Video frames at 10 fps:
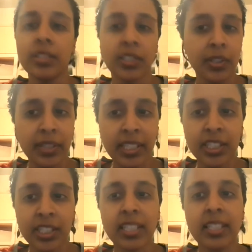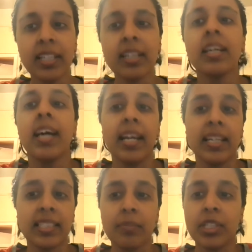Security agenda. And
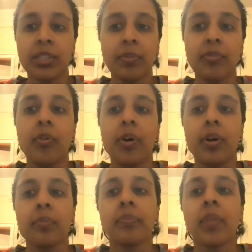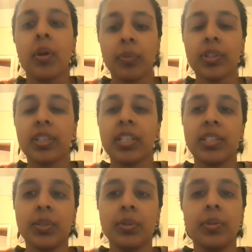as I mentioned before, we're looking
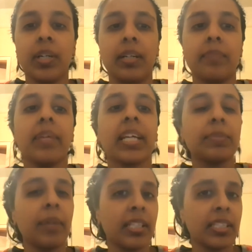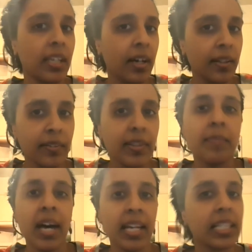to um, expand into other
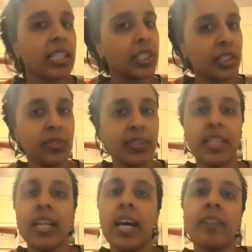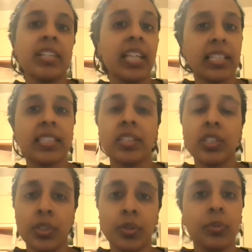thematic issues that have a nexus
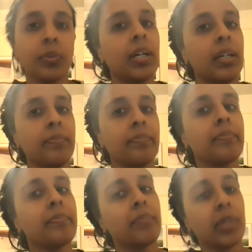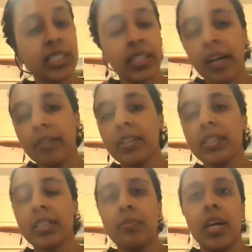to um,
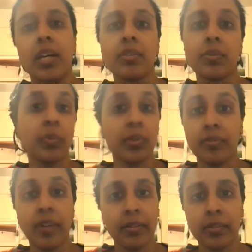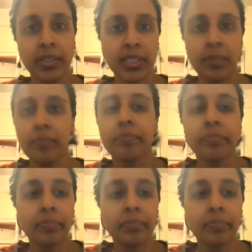multilateralism and world federalism.